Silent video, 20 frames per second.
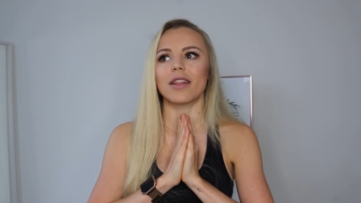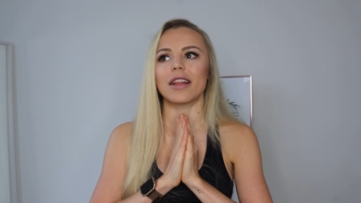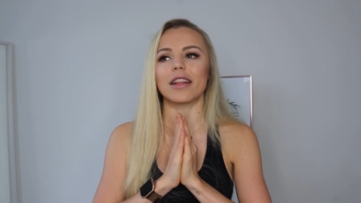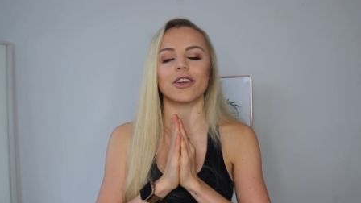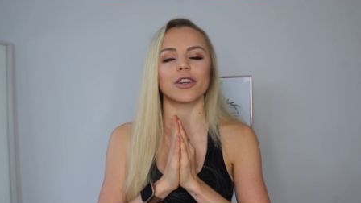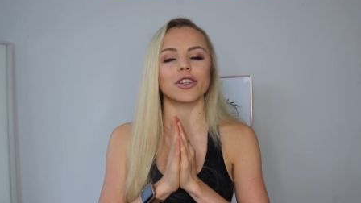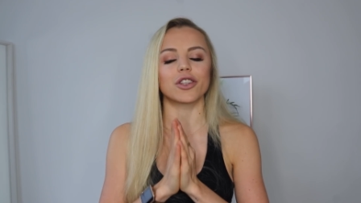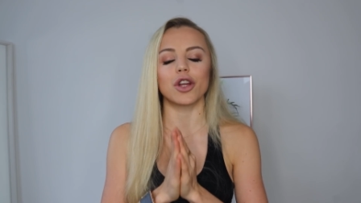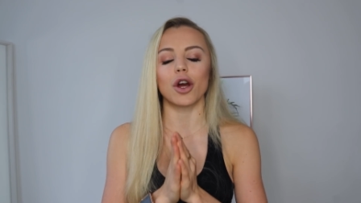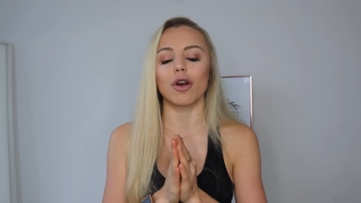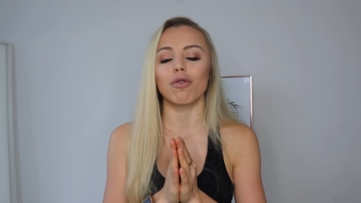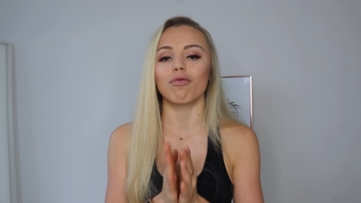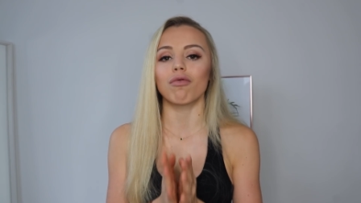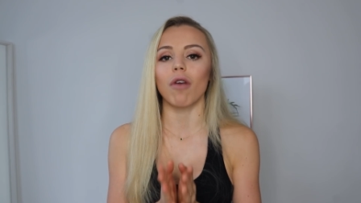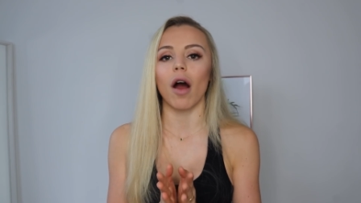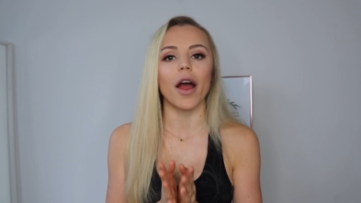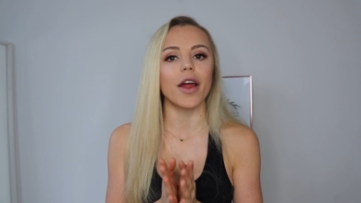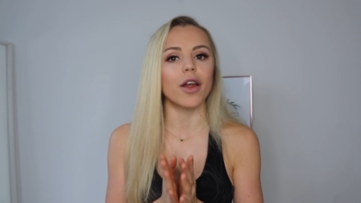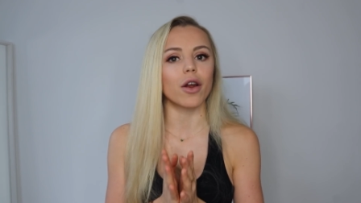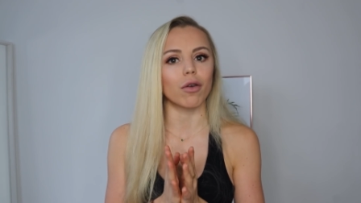there's no
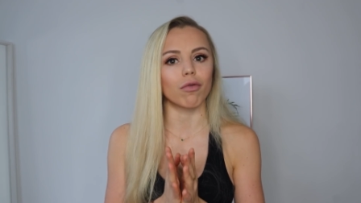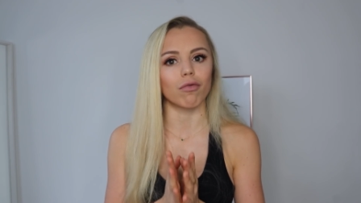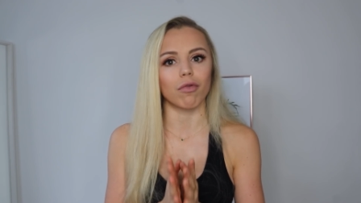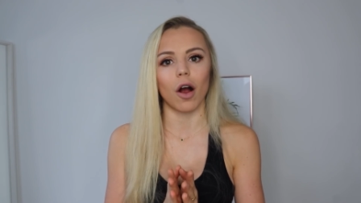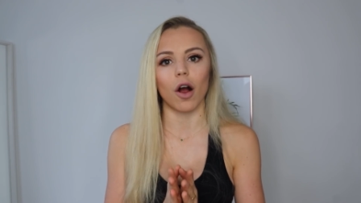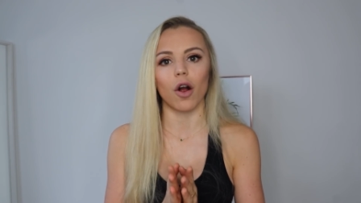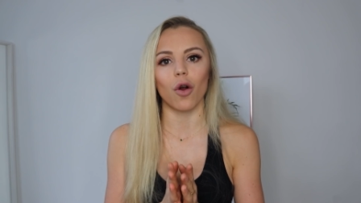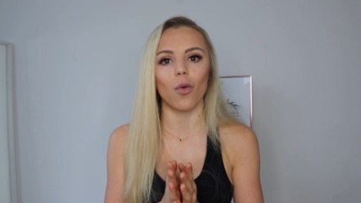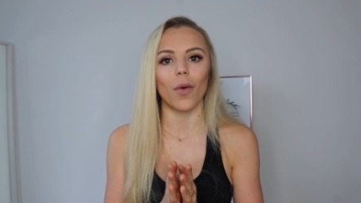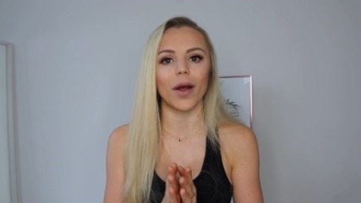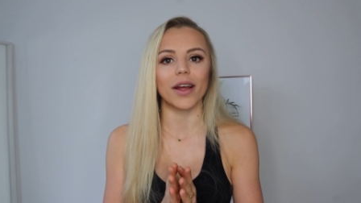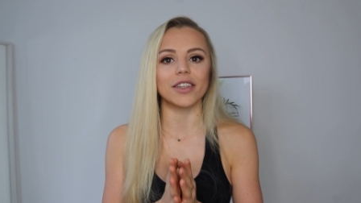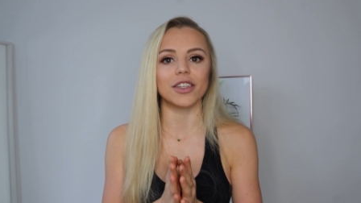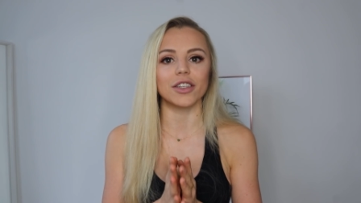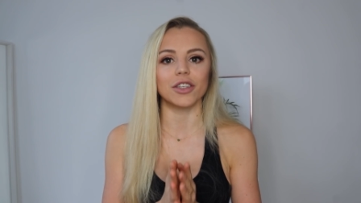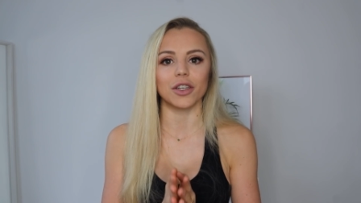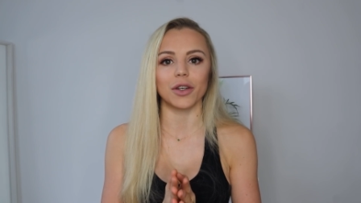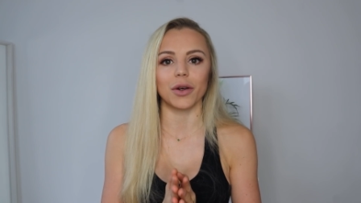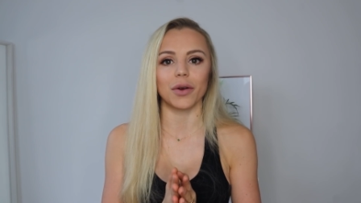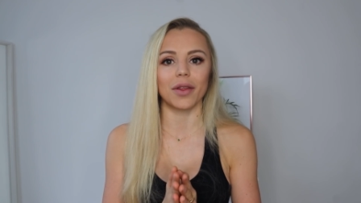right or wrong way to
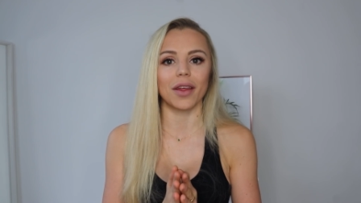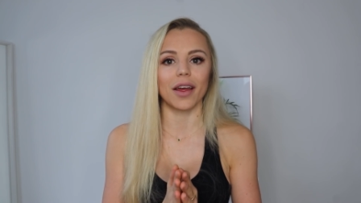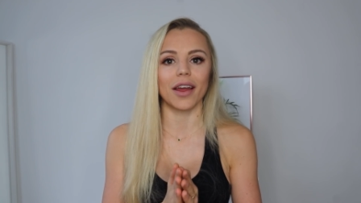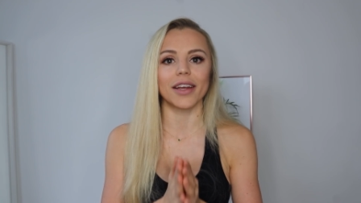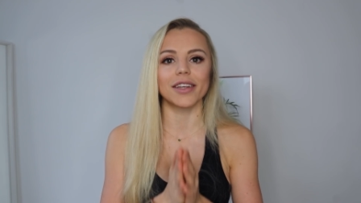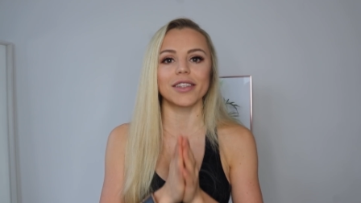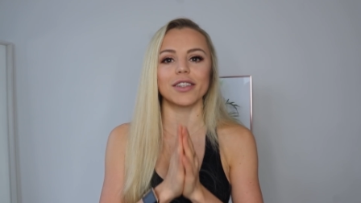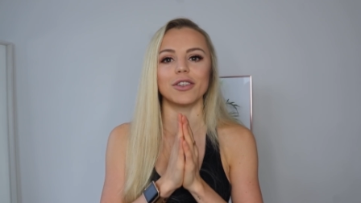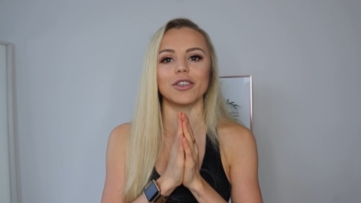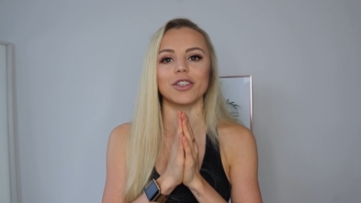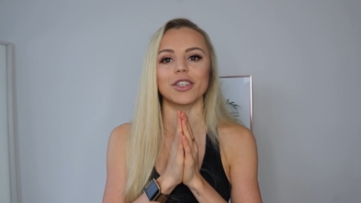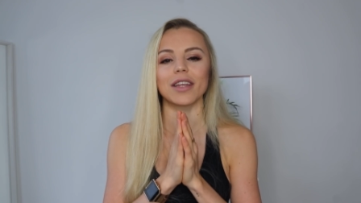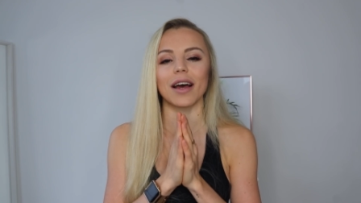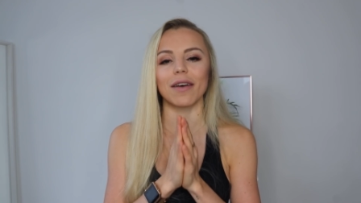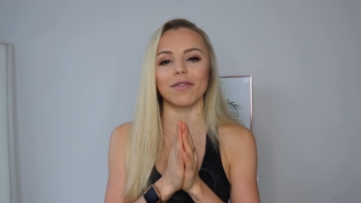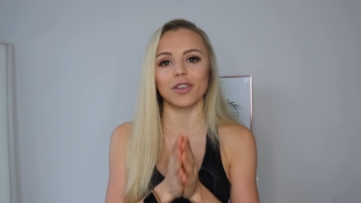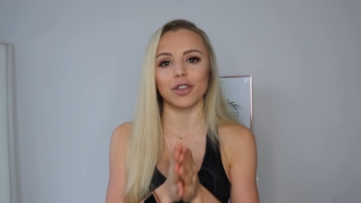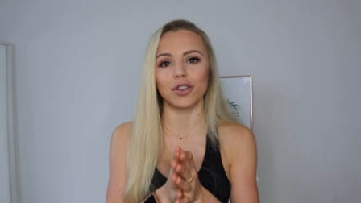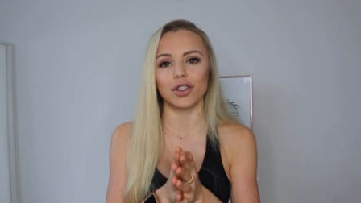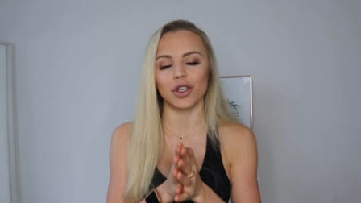do things, you just
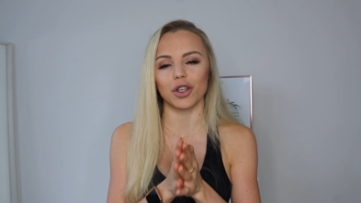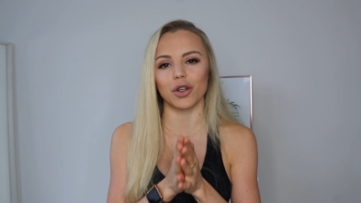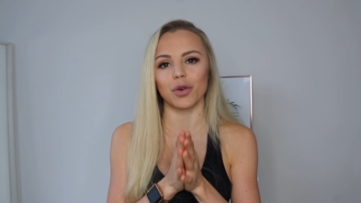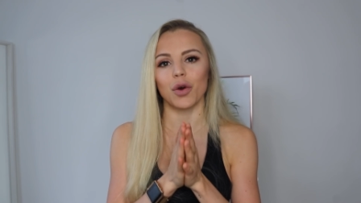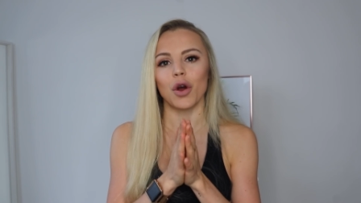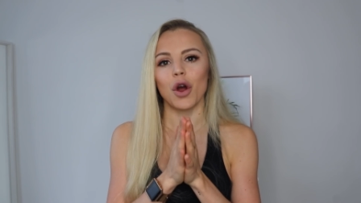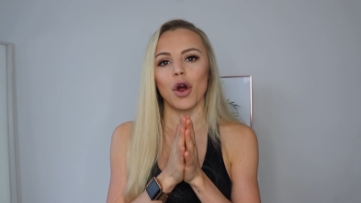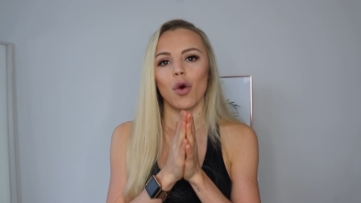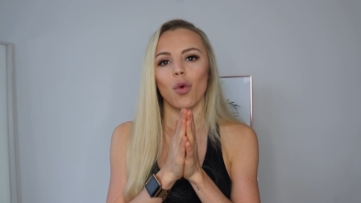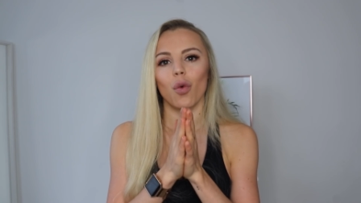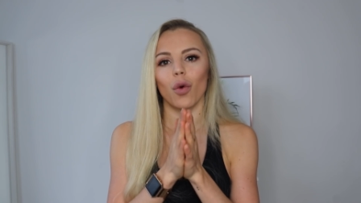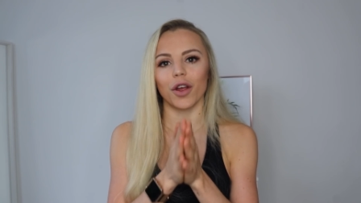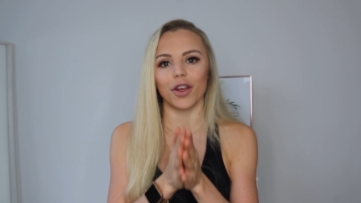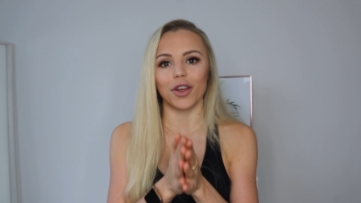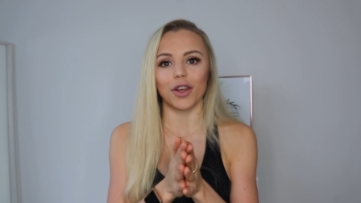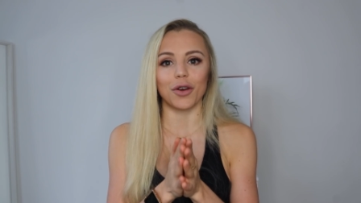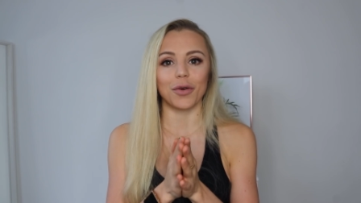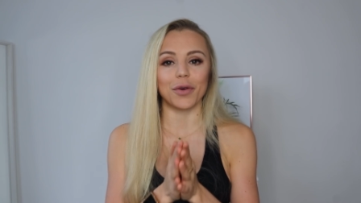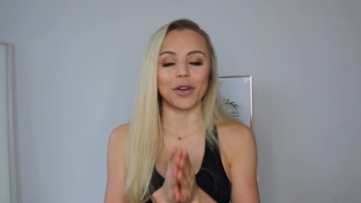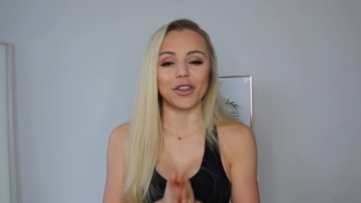have to do
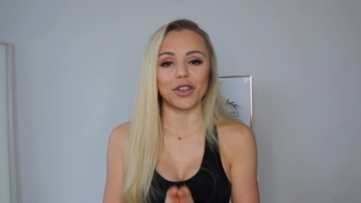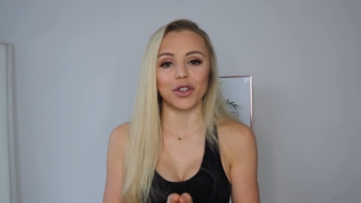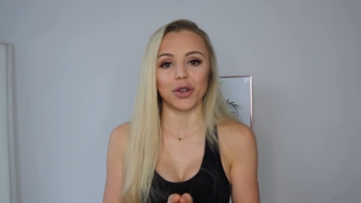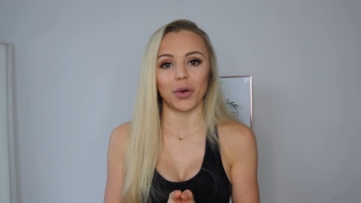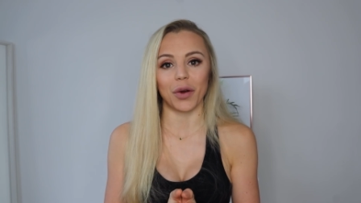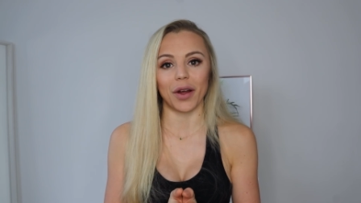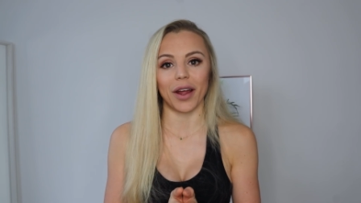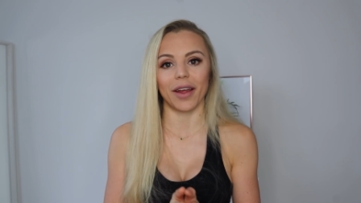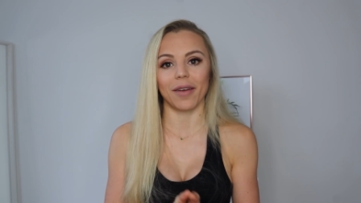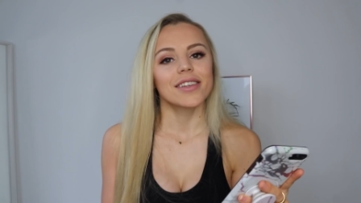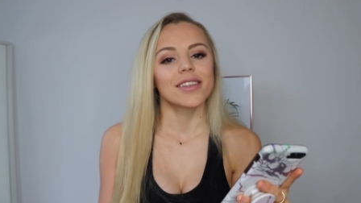what you enjoy.